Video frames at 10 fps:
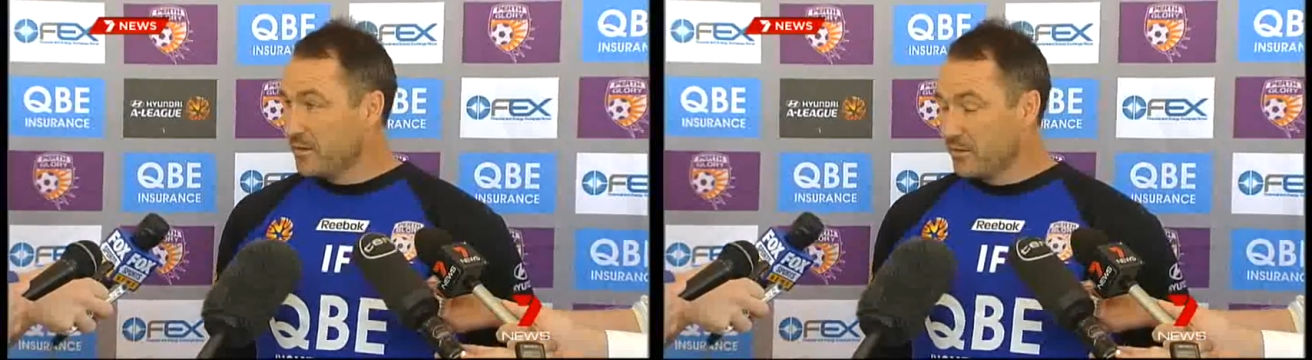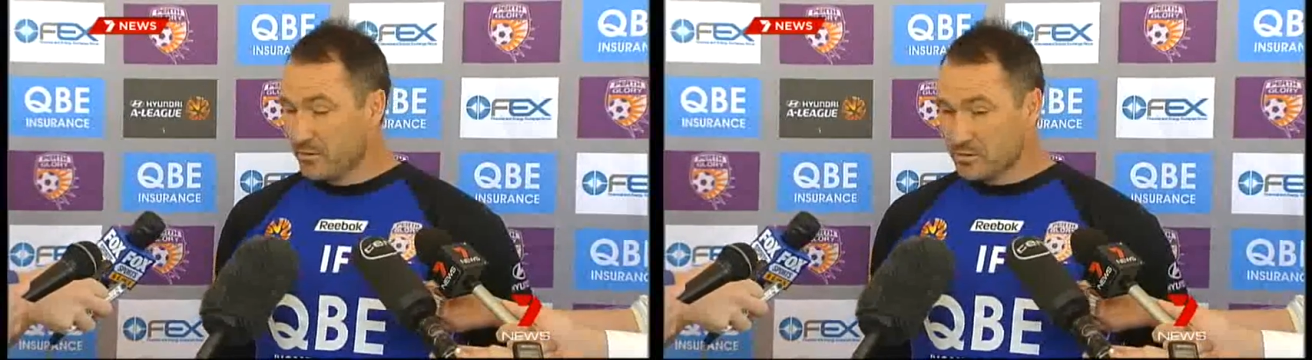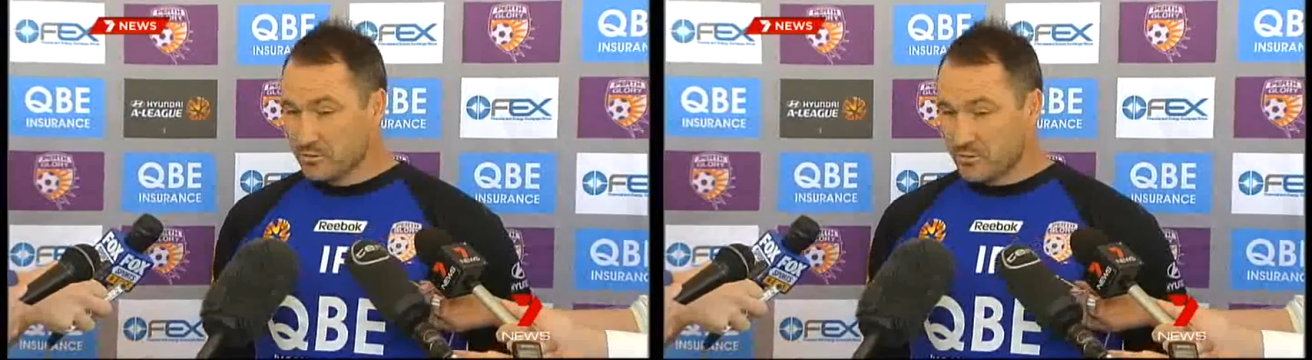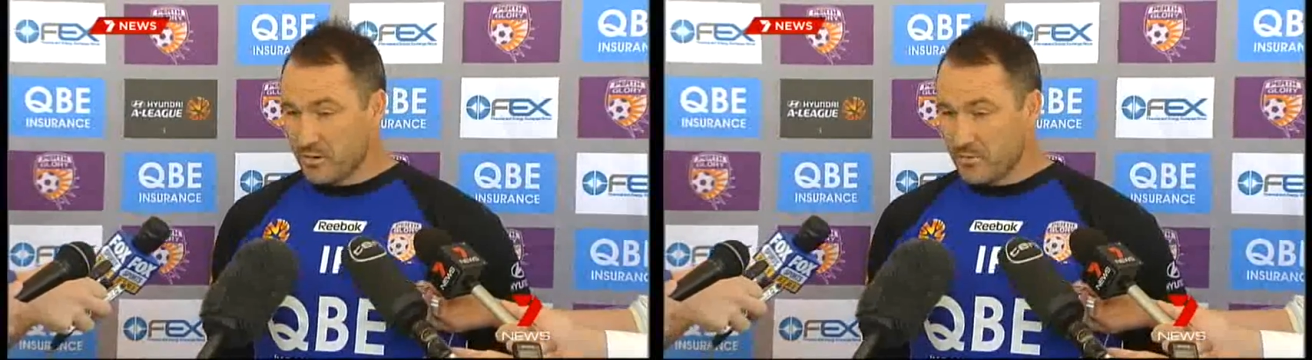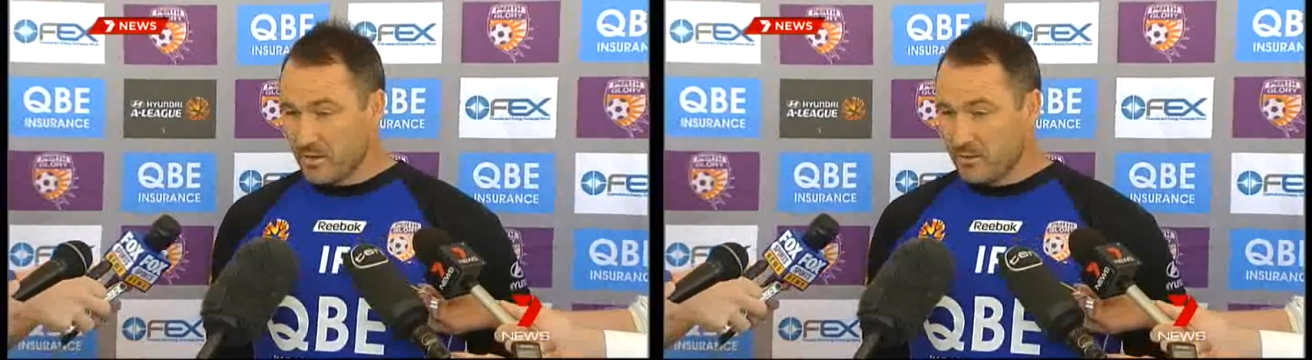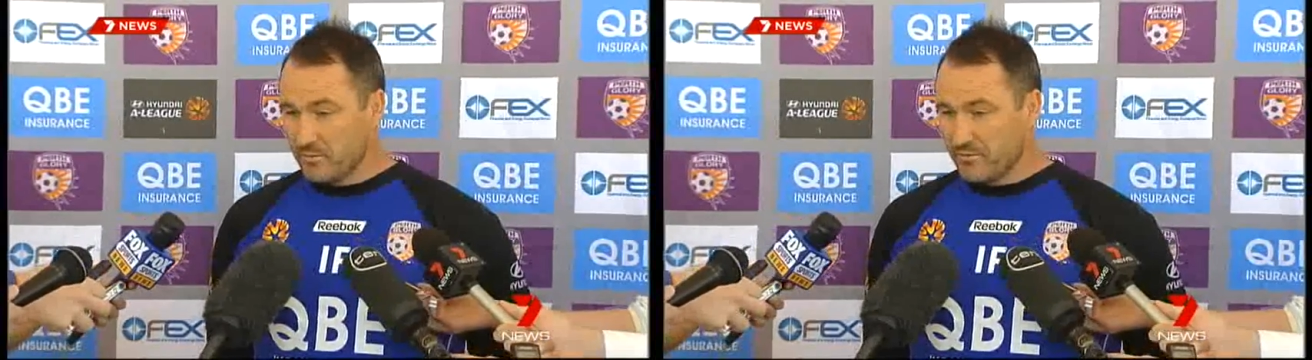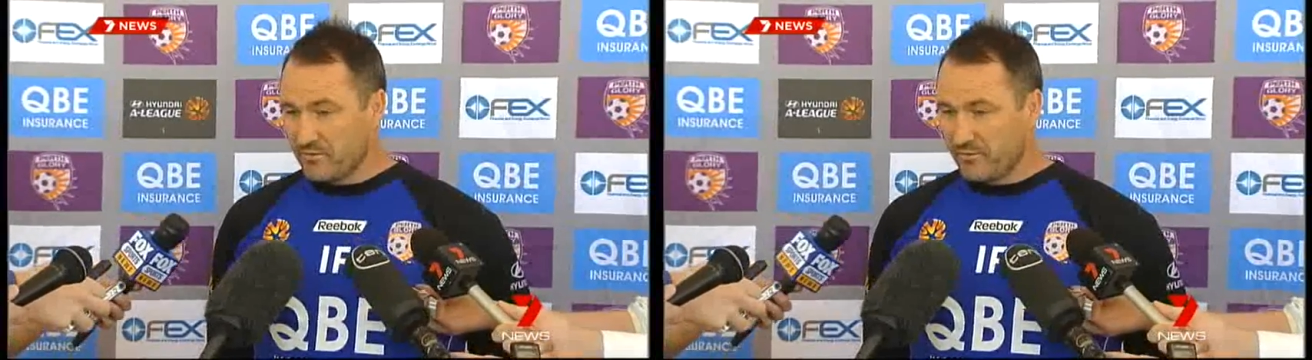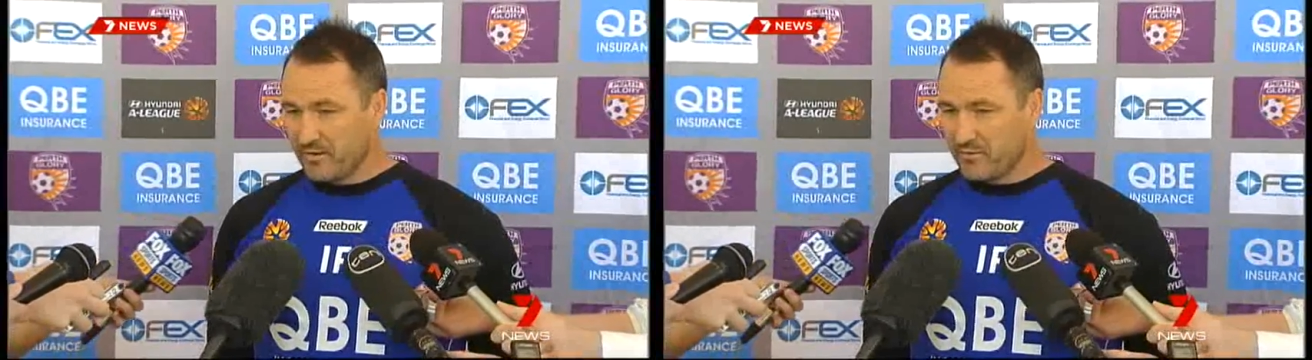You know, there's no doubt about that. We've
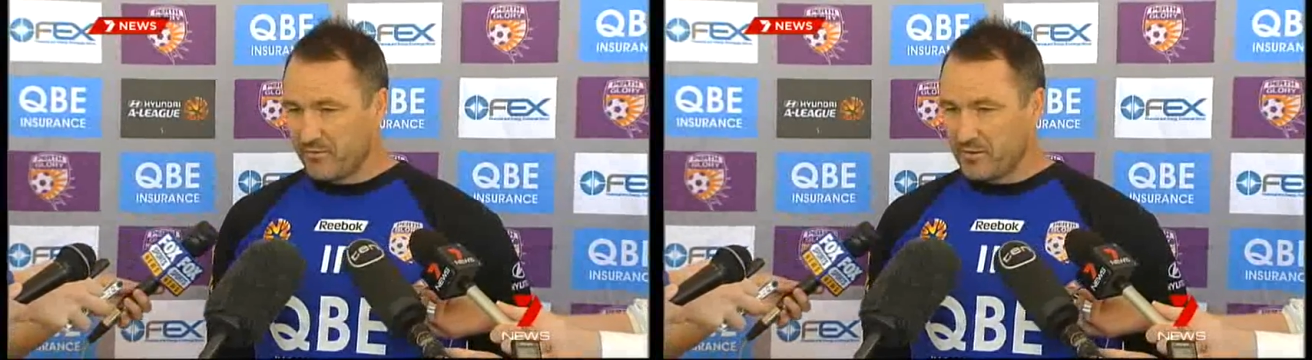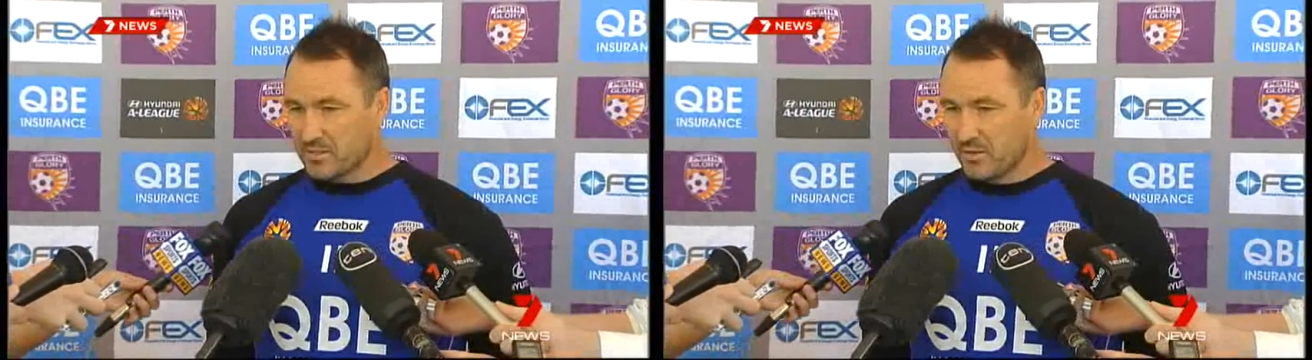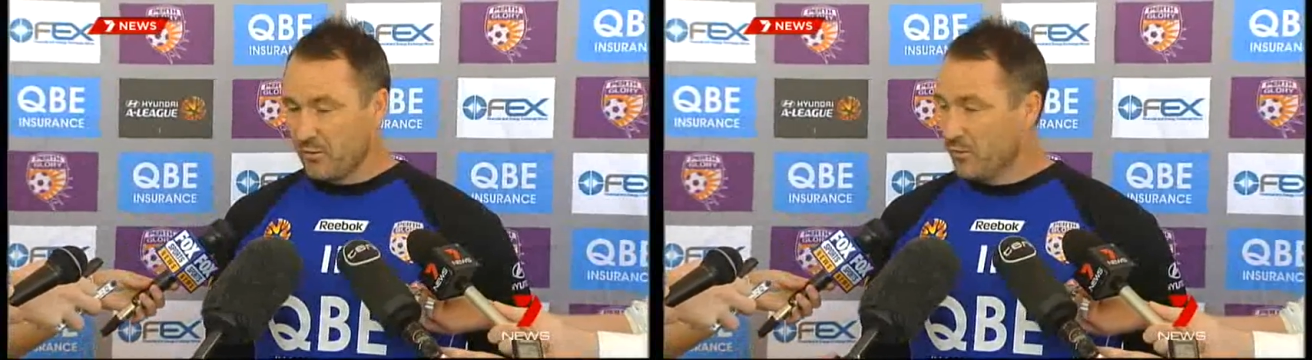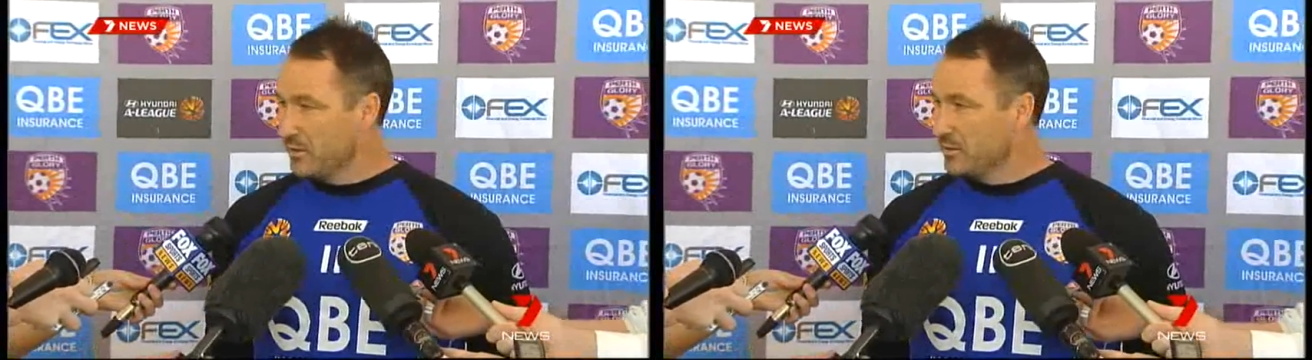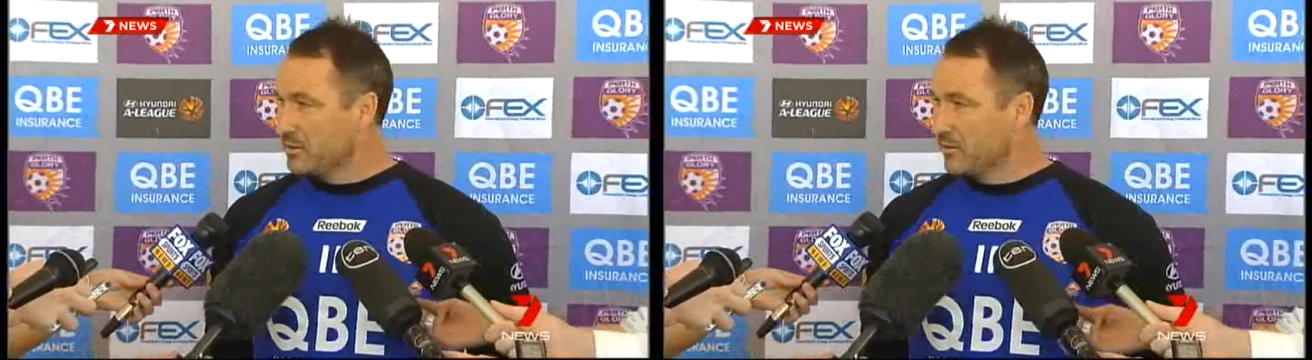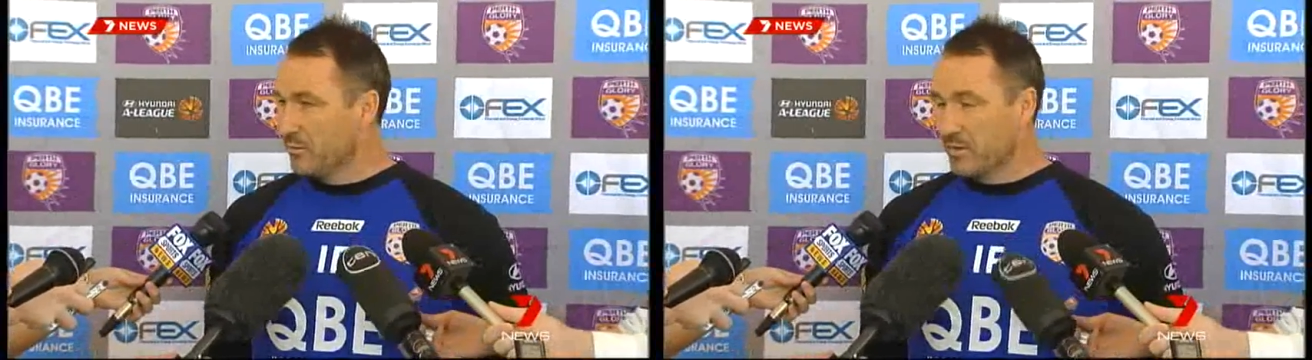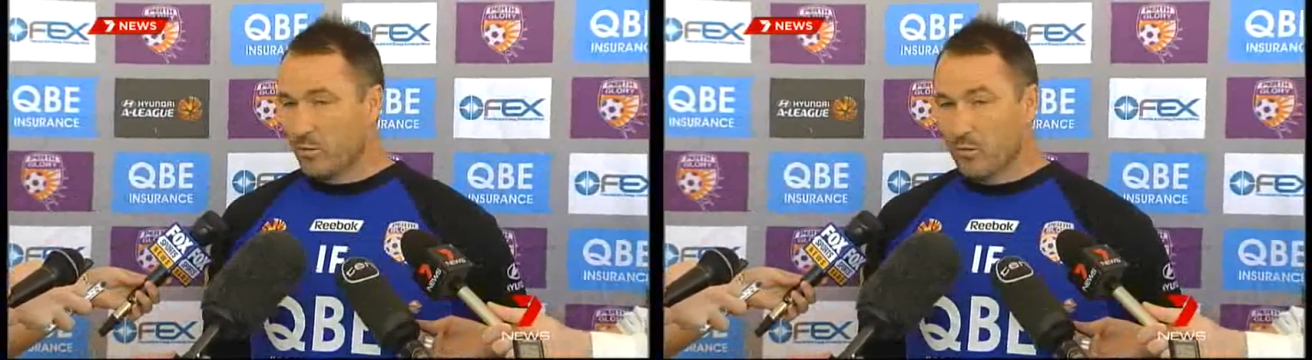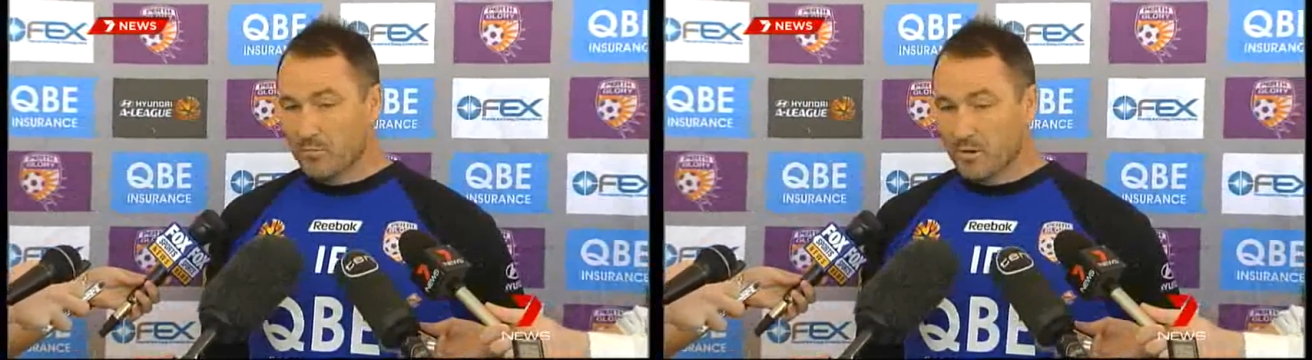had five defeats in a row, and you know we're at
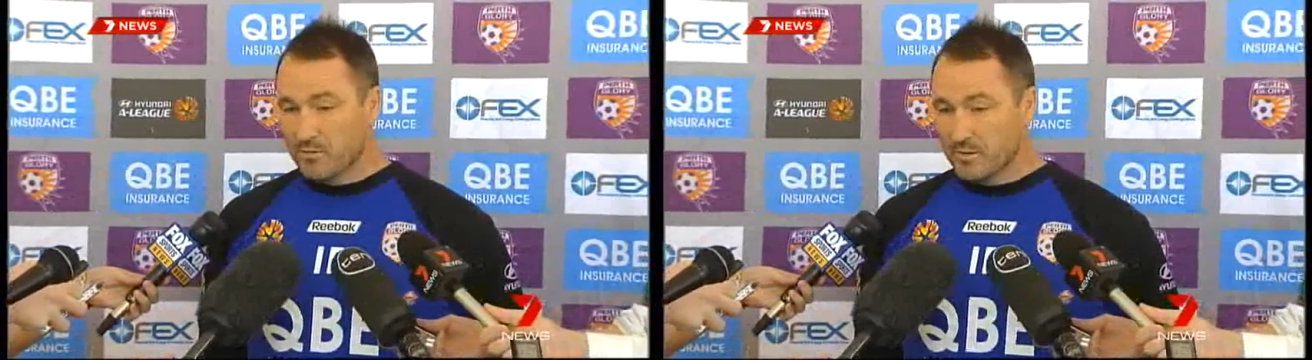home now.